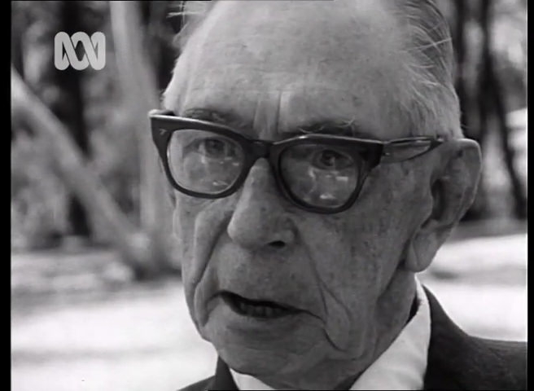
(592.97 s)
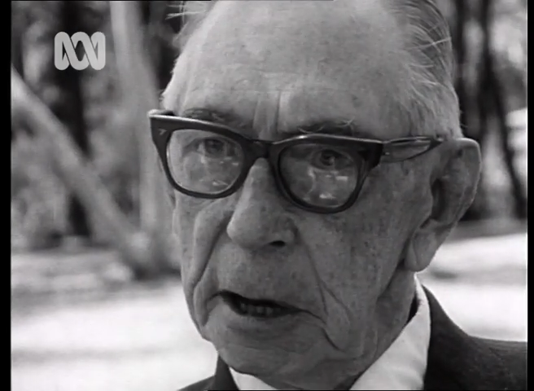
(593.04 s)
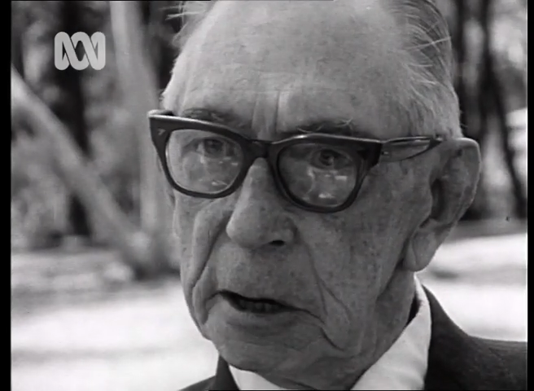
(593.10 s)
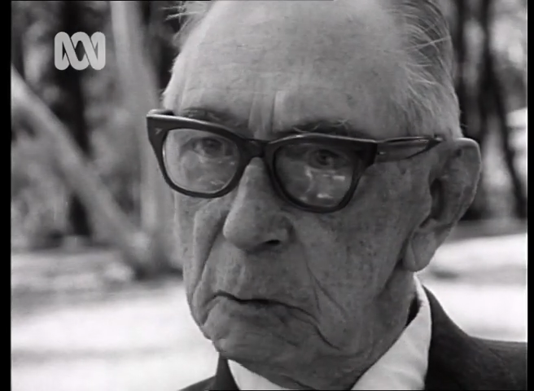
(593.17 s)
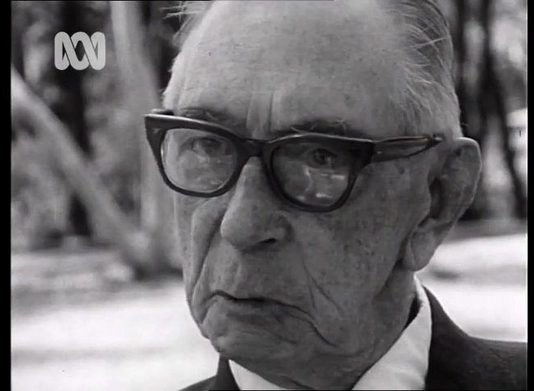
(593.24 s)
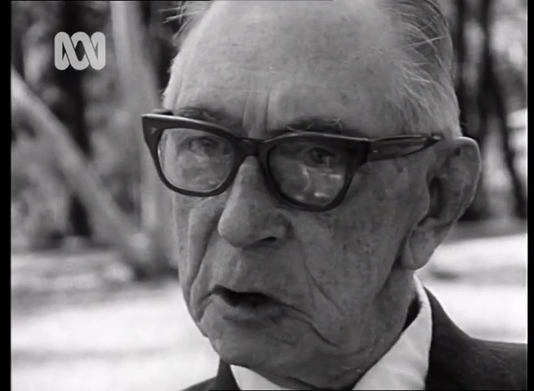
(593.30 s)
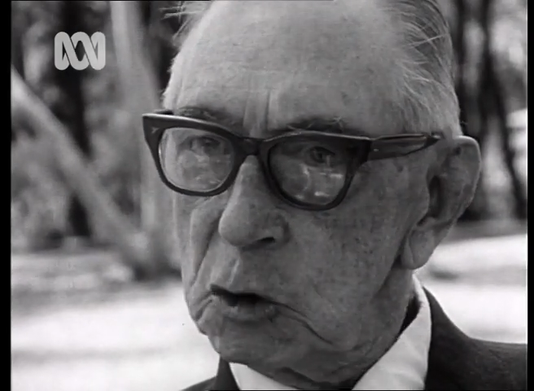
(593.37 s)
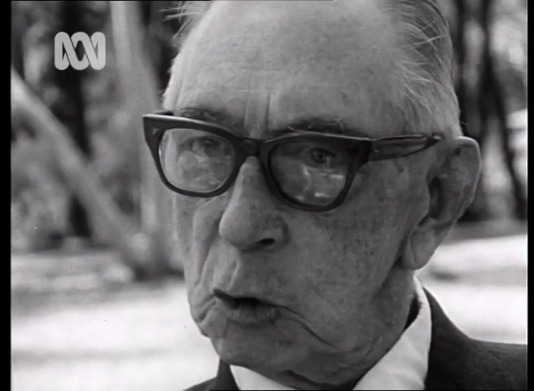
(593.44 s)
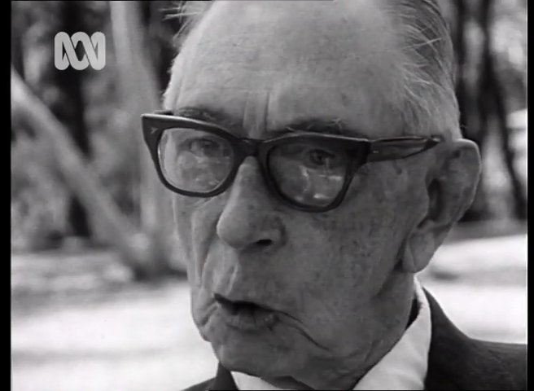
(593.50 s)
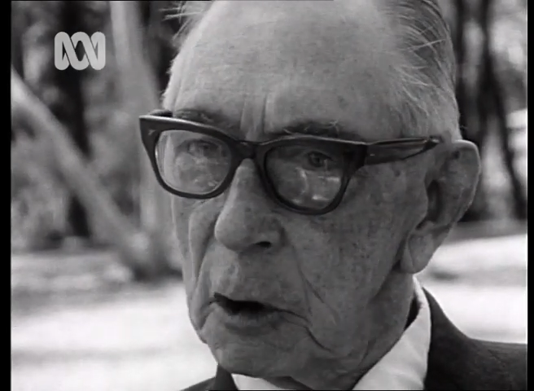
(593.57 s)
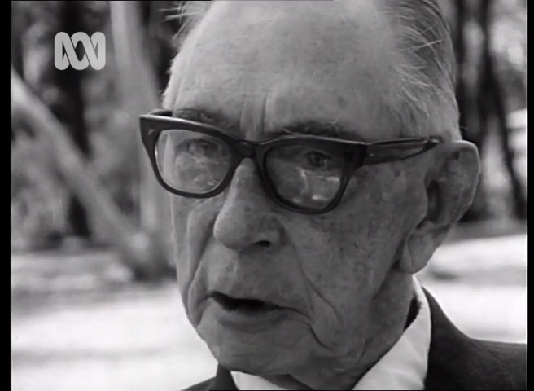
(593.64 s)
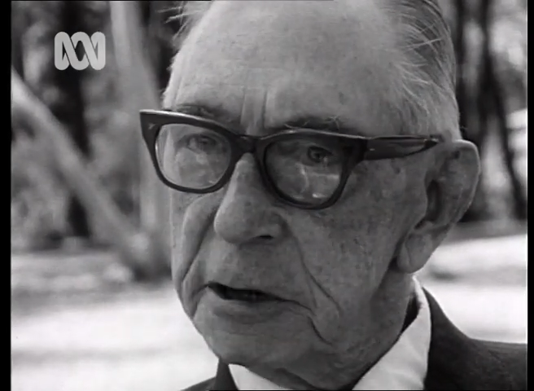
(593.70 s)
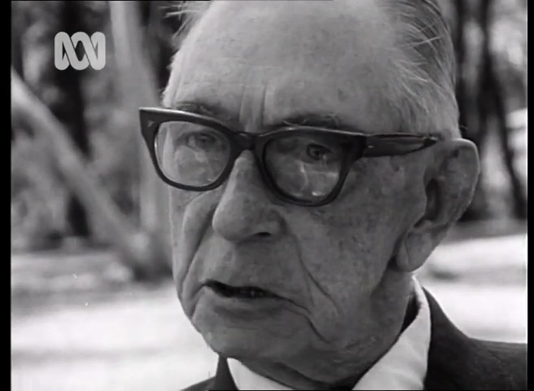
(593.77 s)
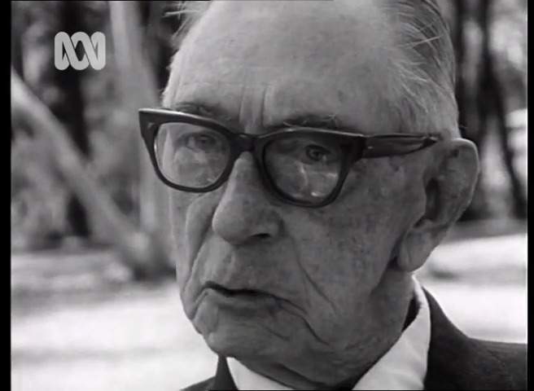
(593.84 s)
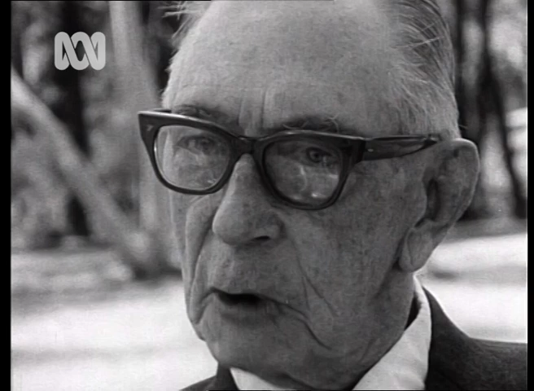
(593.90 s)
into which
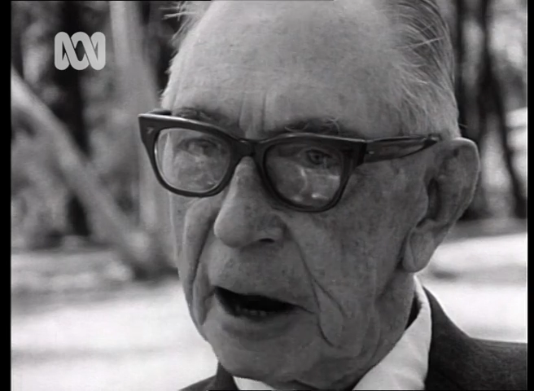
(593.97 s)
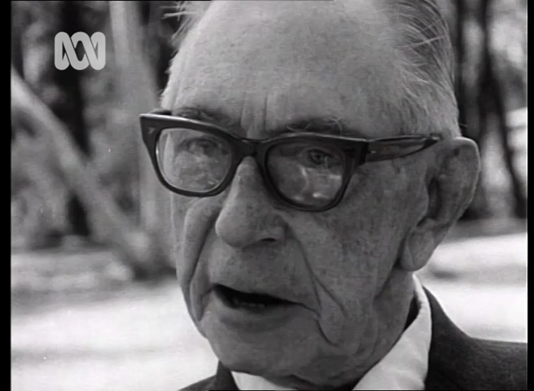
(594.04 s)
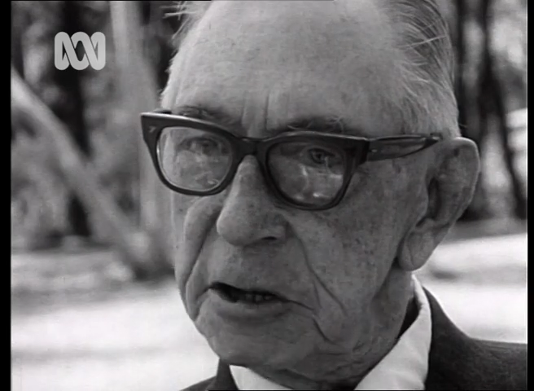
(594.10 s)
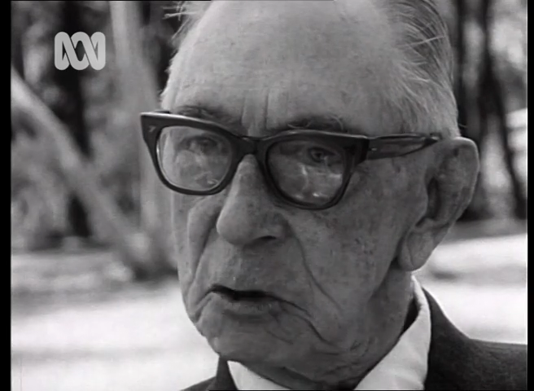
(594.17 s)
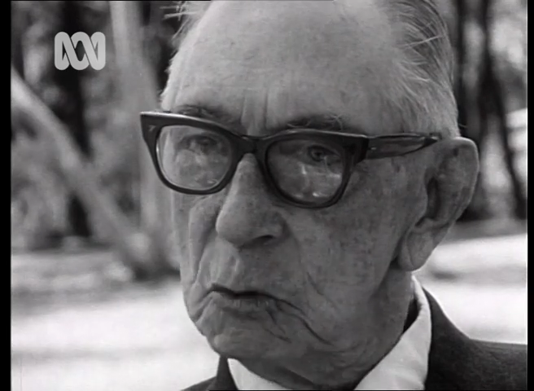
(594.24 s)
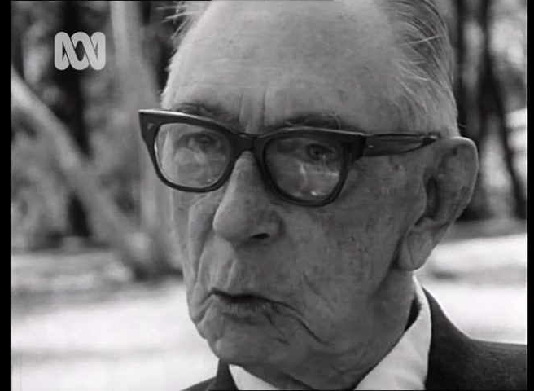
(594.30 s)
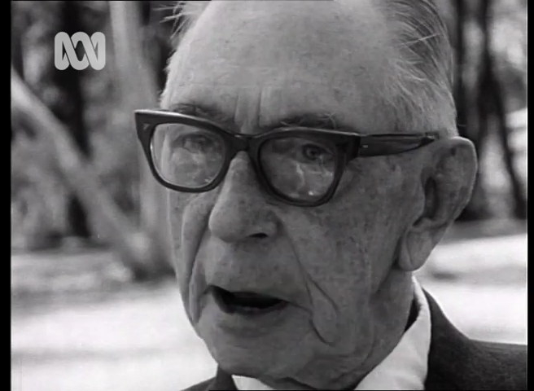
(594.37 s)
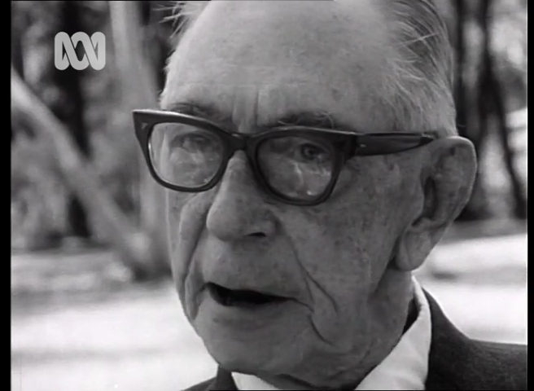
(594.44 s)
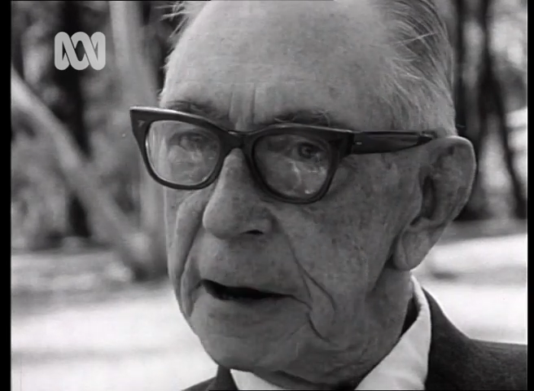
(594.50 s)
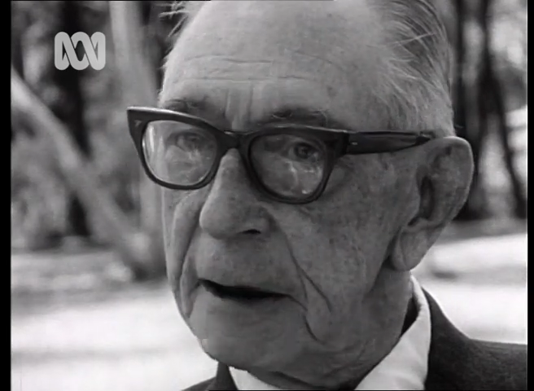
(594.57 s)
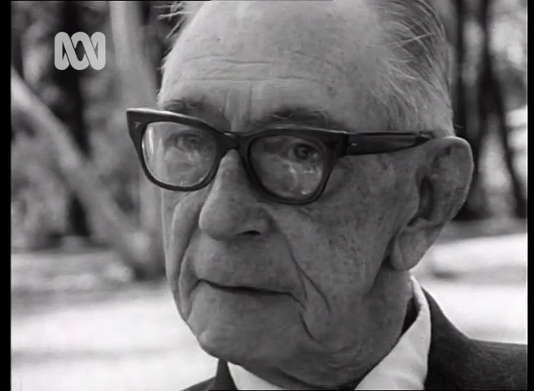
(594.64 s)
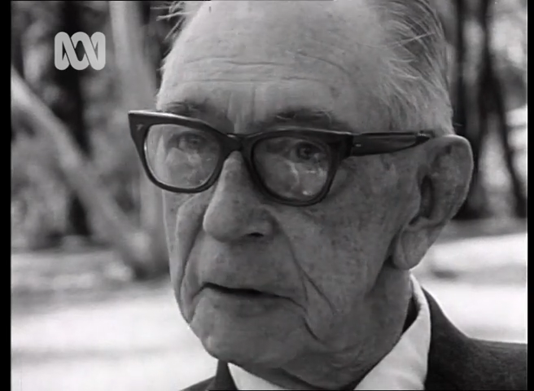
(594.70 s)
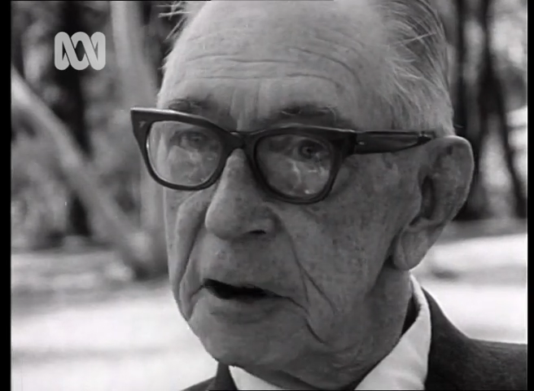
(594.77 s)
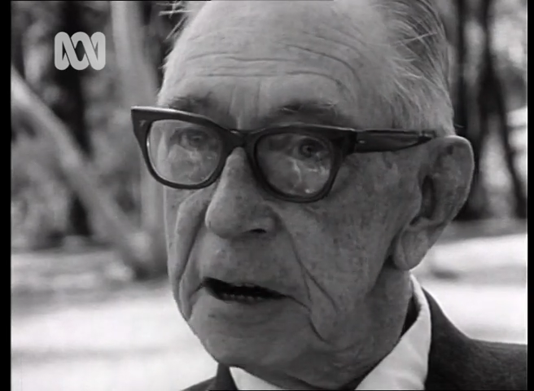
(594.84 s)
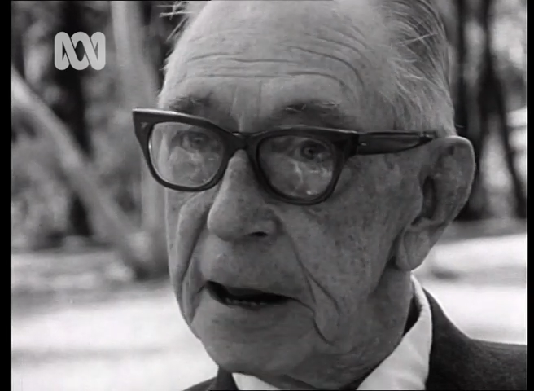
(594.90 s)
all his ration went
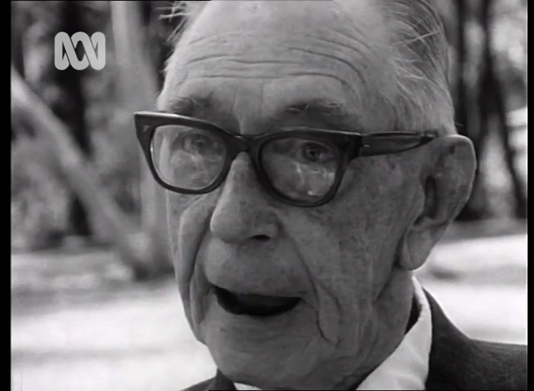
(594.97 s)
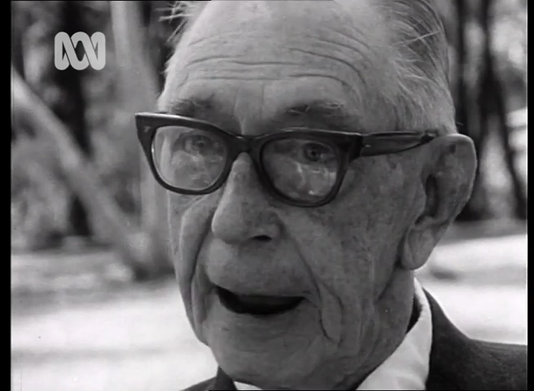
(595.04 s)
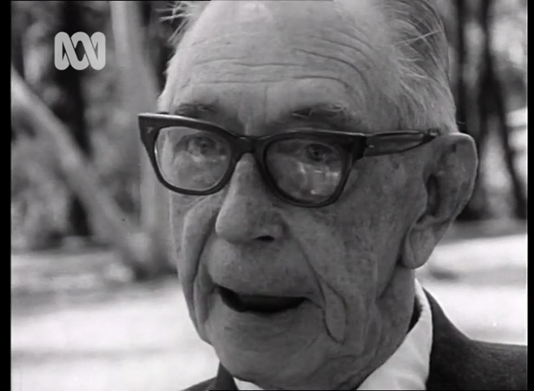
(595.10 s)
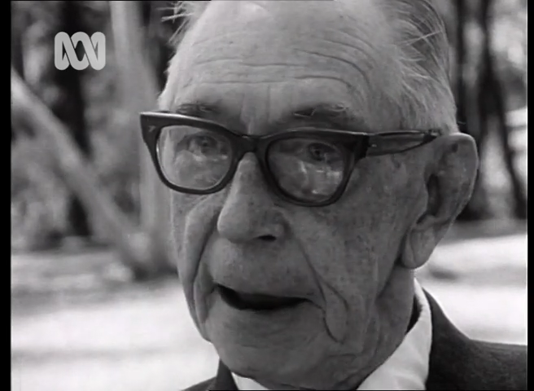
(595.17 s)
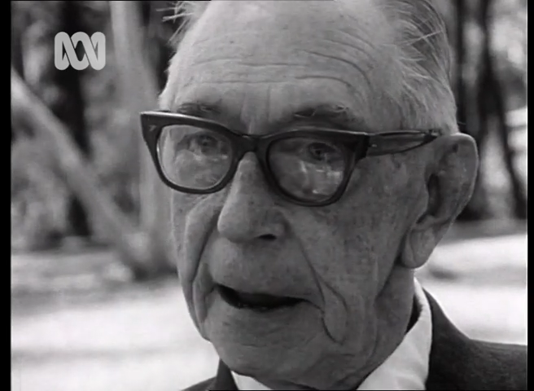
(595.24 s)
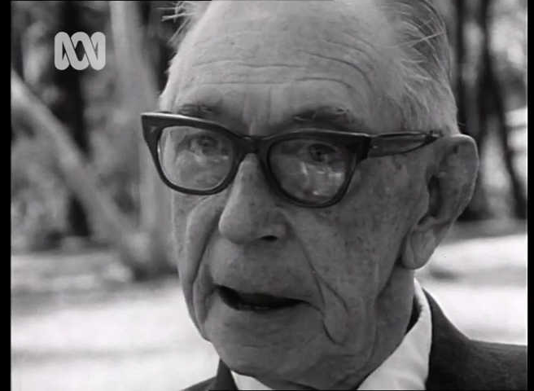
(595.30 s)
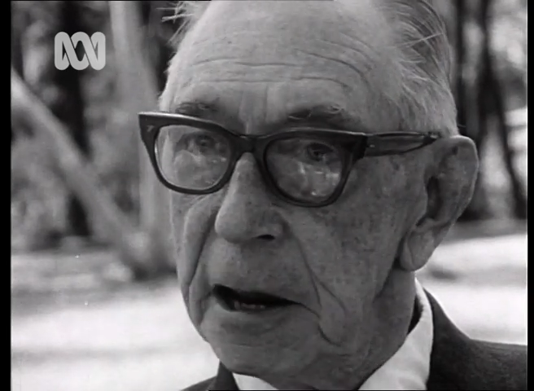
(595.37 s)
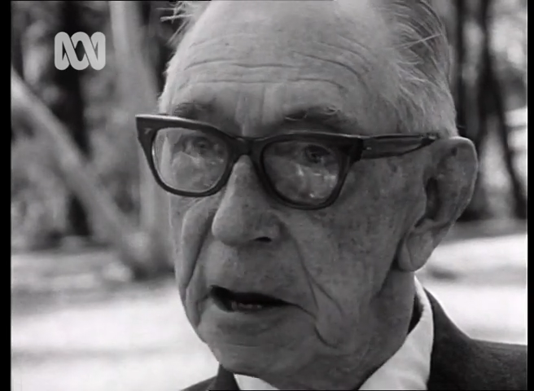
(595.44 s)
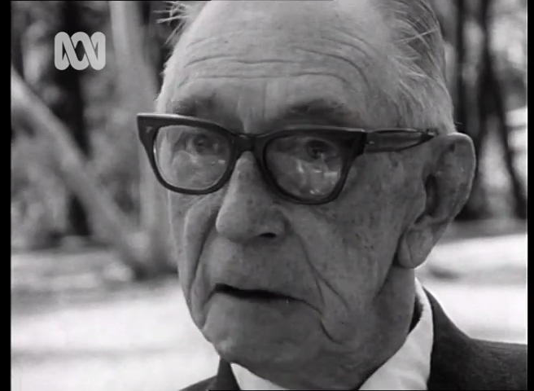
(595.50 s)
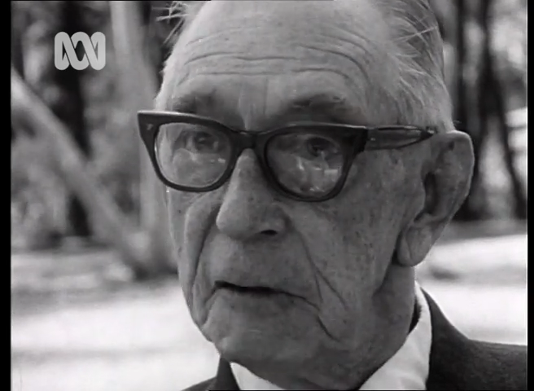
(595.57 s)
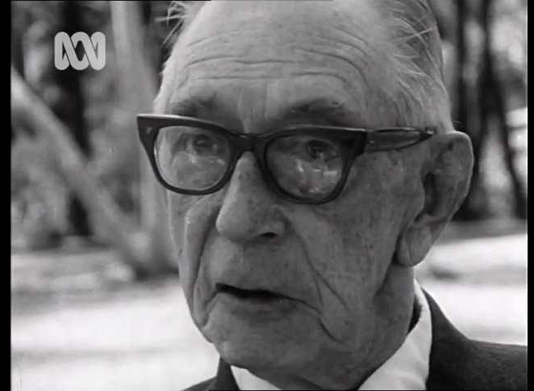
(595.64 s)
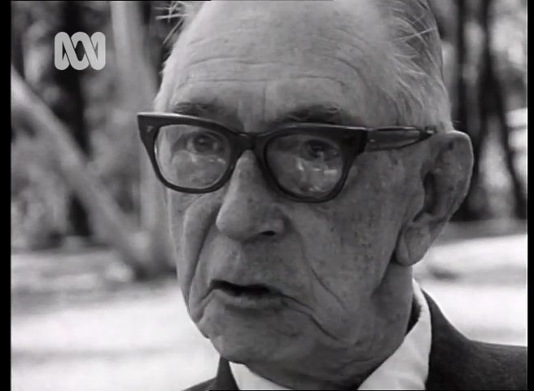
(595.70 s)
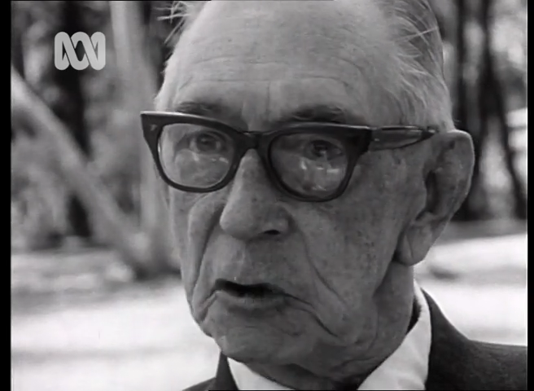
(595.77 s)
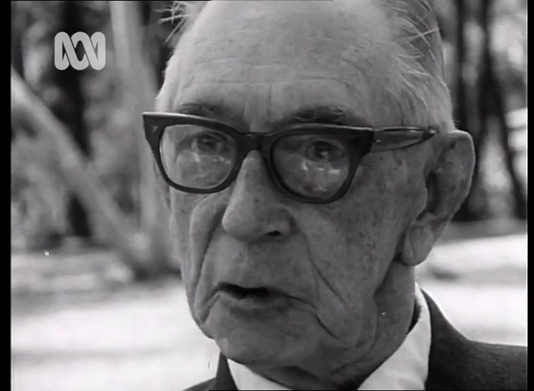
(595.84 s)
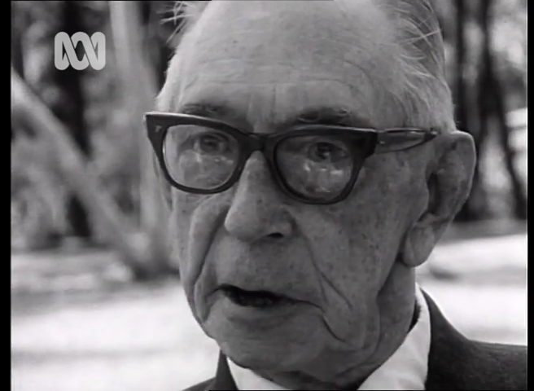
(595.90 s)
every day,
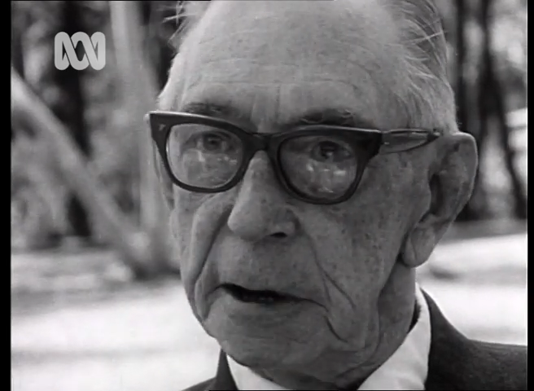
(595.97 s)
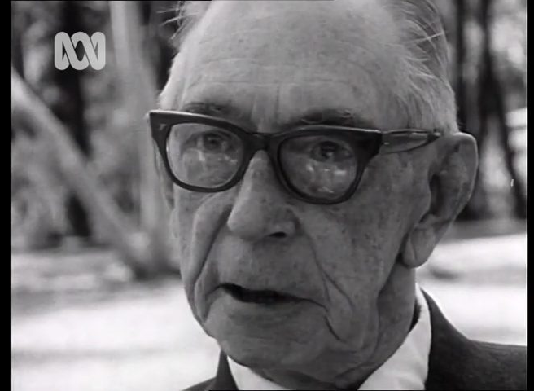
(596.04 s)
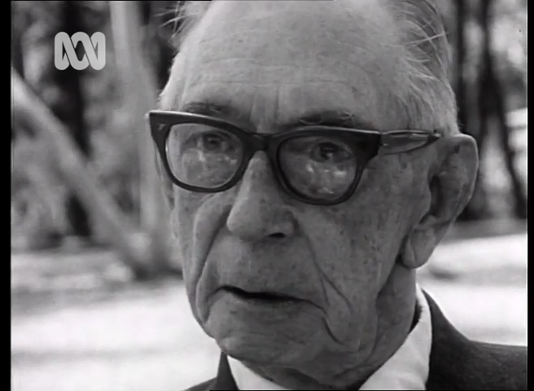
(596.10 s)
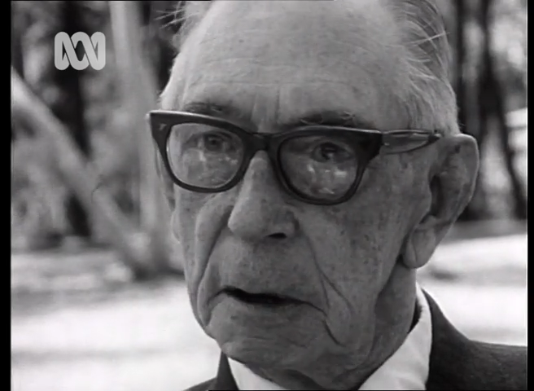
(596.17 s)
individually.